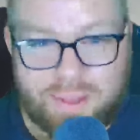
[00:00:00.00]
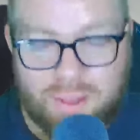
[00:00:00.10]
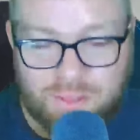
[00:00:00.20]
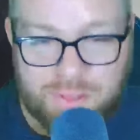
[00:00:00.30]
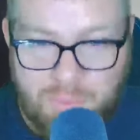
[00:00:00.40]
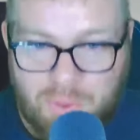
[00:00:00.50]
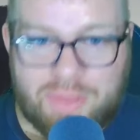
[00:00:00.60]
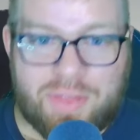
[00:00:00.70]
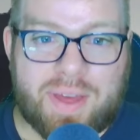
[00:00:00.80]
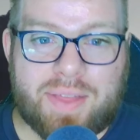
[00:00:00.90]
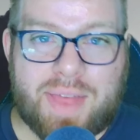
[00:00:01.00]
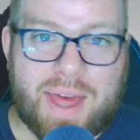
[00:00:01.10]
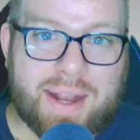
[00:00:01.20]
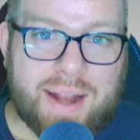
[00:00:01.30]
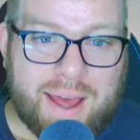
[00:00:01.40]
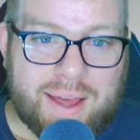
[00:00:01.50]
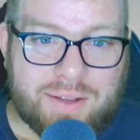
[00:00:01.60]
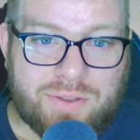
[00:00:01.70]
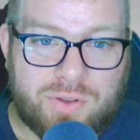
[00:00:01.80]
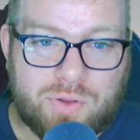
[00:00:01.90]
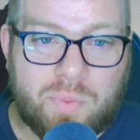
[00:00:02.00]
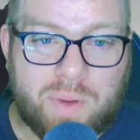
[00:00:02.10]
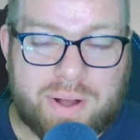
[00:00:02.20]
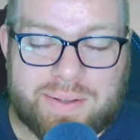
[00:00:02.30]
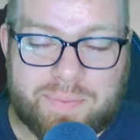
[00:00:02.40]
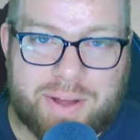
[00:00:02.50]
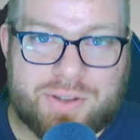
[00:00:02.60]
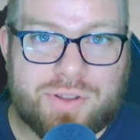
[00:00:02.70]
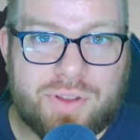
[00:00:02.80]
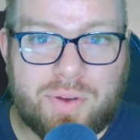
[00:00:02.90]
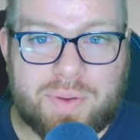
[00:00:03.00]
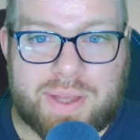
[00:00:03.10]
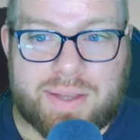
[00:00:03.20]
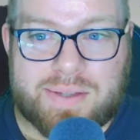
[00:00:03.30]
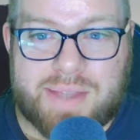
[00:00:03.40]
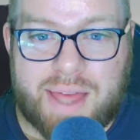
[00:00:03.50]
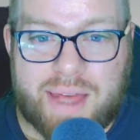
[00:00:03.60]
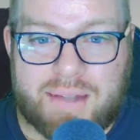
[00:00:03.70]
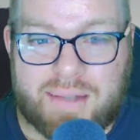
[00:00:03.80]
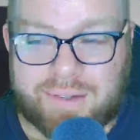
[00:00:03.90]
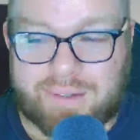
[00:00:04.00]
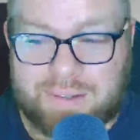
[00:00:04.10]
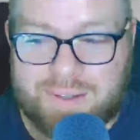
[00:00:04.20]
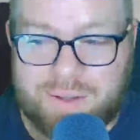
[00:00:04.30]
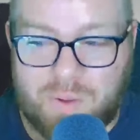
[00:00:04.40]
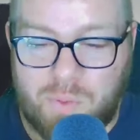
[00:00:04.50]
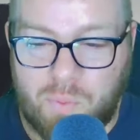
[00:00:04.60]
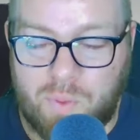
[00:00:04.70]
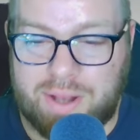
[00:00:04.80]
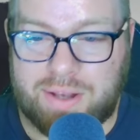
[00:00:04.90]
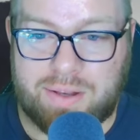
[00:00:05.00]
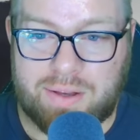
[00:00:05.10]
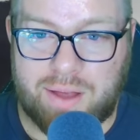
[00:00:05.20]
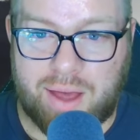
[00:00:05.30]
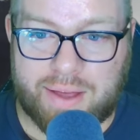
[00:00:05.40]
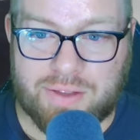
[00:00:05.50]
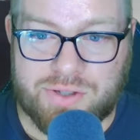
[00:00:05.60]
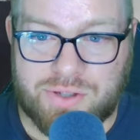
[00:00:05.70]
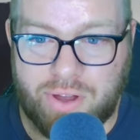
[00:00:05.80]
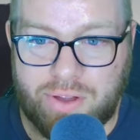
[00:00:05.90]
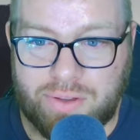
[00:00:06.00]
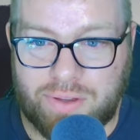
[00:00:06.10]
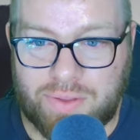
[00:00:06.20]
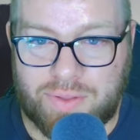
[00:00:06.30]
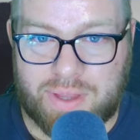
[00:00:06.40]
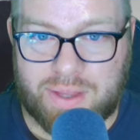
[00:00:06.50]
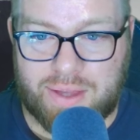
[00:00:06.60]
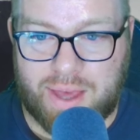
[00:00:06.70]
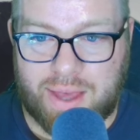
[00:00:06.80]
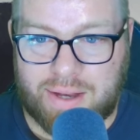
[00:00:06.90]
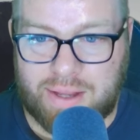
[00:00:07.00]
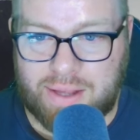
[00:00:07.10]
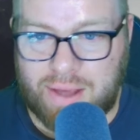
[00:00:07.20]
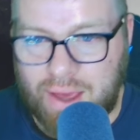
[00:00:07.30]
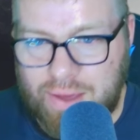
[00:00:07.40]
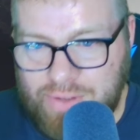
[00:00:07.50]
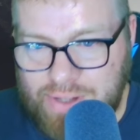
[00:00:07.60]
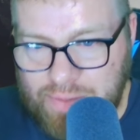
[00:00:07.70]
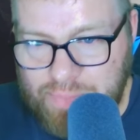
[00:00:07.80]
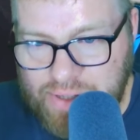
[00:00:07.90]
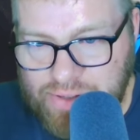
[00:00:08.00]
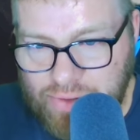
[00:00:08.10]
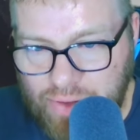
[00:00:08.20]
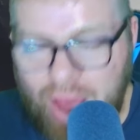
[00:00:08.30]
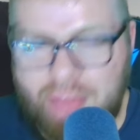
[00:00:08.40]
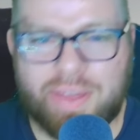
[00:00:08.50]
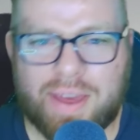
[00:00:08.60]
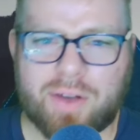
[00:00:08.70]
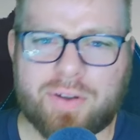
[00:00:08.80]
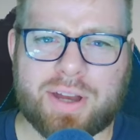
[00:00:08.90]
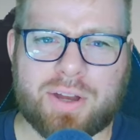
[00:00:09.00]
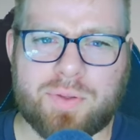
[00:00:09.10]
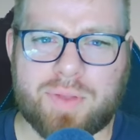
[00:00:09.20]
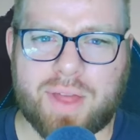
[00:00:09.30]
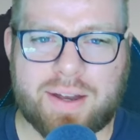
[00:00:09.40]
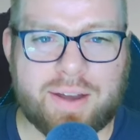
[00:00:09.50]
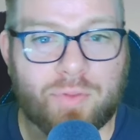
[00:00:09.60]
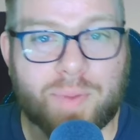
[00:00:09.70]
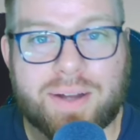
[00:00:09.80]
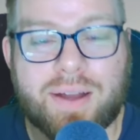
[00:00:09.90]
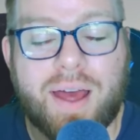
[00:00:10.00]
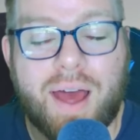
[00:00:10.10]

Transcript: The one thing that I do want to mention, though, is that when I installed the KDE, I have a dead pixel. I think I already knew that. Never mind.